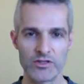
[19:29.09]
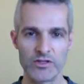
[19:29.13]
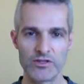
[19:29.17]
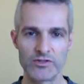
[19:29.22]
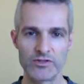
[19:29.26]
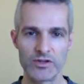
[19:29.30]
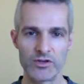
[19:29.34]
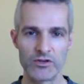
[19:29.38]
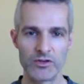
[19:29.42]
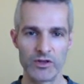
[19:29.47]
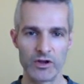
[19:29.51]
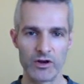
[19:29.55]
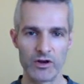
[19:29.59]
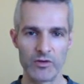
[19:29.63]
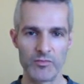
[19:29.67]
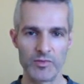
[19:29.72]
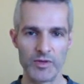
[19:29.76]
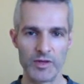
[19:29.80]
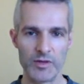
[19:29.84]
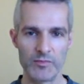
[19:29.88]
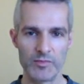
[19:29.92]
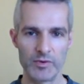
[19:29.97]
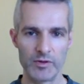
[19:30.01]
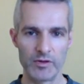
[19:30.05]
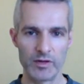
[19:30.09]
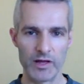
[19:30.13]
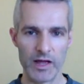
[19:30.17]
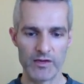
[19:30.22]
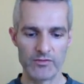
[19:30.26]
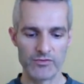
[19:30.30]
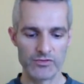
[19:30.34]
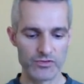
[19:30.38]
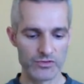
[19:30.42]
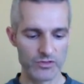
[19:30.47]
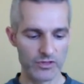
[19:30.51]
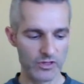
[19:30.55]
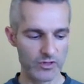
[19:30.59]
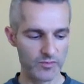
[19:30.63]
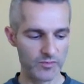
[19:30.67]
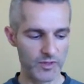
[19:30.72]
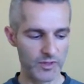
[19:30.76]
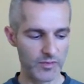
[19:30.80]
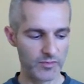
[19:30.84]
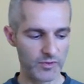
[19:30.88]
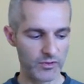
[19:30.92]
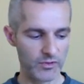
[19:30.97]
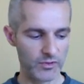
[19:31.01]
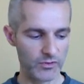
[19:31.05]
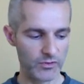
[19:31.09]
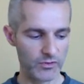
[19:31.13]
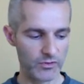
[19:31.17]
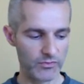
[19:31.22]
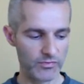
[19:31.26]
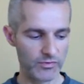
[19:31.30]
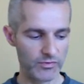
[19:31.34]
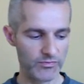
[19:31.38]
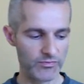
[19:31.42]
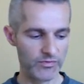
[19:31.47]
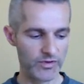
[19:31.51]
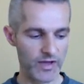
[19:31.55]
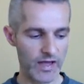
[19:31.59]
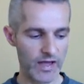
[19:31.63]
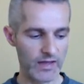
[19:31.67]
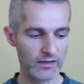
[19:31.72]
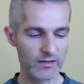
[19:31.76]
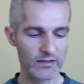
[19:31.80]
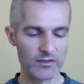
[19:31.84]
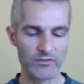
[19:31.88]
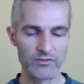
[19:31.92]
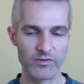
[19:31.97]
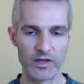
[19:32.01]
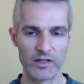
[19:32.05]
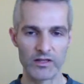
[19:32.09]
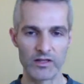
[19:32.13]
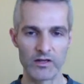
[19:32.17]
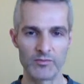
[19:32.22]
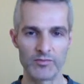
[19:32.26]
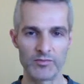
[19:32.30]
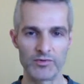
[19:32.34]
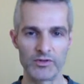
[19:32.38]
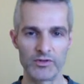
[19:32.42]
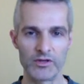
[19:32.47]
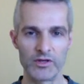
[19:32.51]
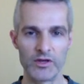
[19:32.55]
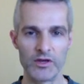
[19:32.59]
So there are people, I've treated people who have in fact developed